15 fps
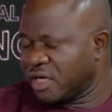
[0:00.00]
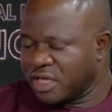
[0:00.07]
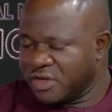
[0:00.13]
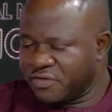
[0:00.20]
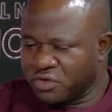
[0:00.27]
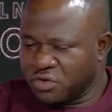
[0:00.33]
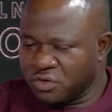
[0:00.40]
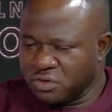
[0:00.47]

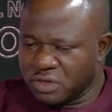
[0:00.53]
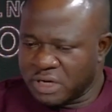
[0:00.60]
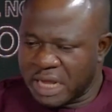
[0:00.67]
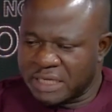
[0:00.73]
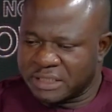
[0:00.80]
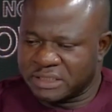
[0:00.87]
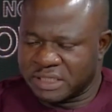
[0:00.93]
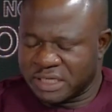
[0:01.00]
If you look
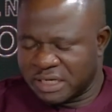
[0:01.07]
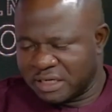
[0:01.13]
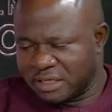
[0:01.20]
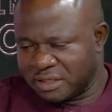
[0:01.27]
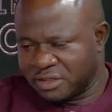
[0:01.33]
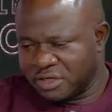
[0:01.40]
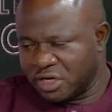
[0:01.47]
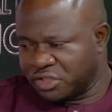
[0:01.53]
at
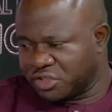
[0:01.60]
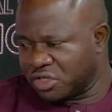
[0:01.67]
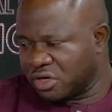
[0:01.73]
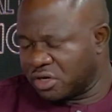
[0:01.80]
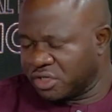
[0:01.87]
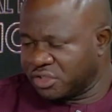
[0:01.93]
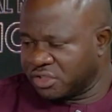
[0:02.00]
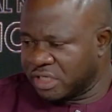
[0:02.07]
uh, the,
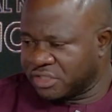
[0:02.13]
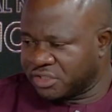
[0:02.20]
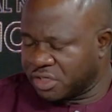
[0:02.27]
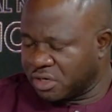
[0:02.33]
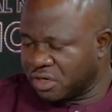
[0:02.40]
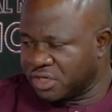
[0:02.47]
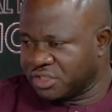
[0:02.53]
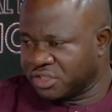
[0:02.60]
etiology, the
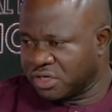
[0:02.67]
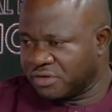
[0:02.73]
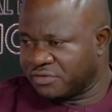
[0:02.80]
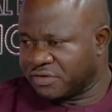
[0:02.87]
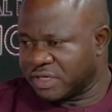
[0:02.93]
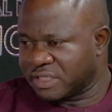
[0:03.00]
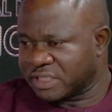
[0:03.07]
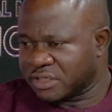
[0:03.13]
etiology
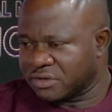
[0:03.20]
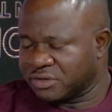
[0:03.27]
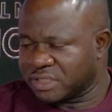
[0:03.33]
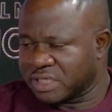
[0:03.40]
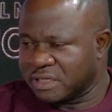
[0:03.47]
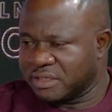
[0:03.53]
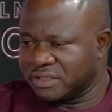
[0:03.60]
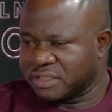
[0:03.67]
of uh, sickle
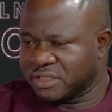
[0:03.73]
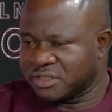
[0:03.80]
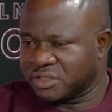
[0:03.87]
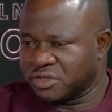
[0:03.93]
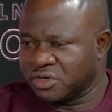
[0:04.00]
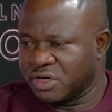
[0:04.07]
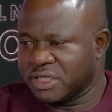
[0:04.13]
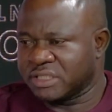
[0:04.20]
cell disease, you
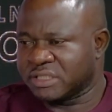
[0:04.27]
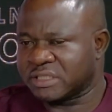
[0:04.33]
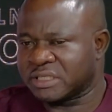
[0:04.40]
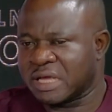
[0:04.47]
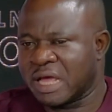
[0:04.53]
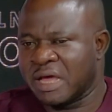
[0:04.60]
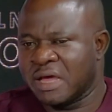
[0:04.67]
know it's